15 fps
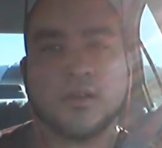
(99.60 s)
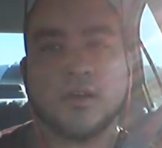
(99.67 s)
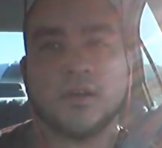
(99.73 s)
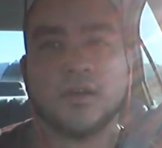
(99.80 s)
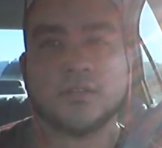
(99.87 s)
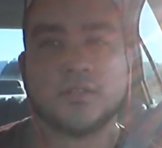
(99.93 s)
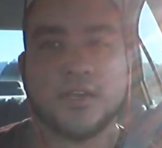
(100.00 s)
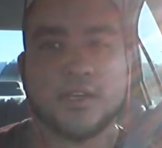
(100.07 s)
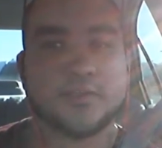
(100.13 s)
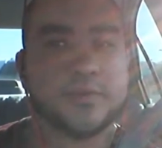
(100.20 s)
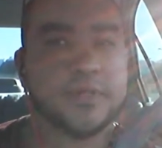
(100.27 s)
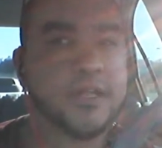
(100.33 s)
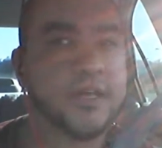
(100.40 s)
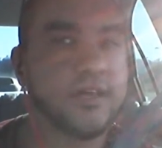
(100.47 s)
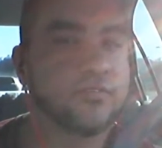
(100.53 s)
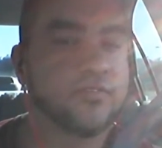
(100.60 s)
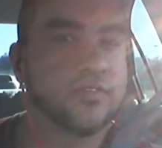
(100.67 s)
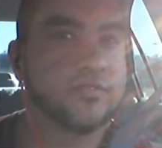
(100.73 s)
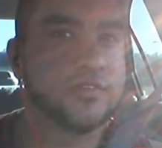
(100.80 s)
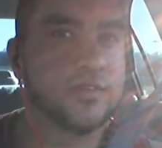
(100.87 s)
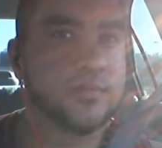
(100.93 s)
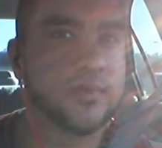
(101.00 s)
Uh, it takes me like
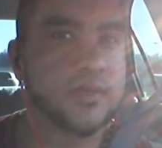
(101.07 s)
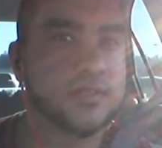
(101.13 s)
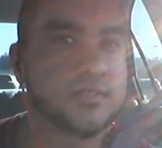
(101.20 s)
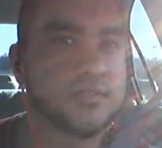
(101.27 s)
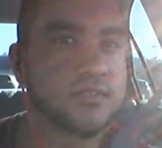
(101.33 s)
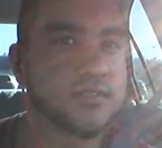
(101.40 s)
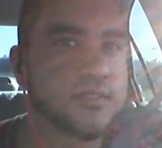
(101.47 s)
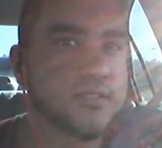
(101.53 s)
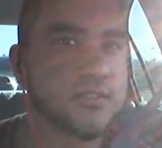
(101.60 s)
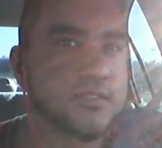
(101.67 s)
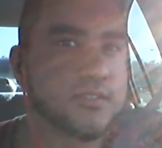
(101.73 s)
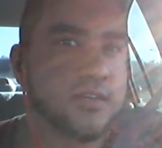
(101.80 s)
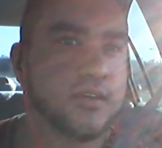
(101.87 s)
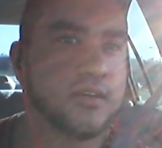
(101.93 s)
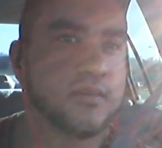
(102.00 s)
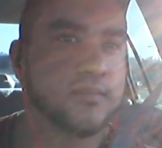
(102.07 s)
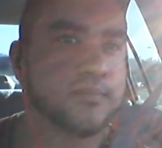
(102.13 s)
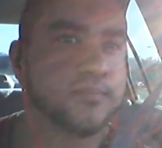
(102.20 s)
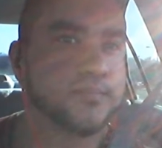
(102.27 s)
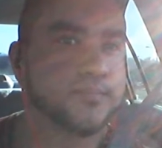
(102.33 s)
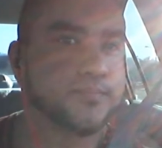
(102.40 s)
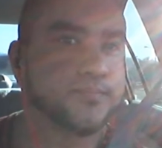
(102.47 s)
15 minutes to get to the gym.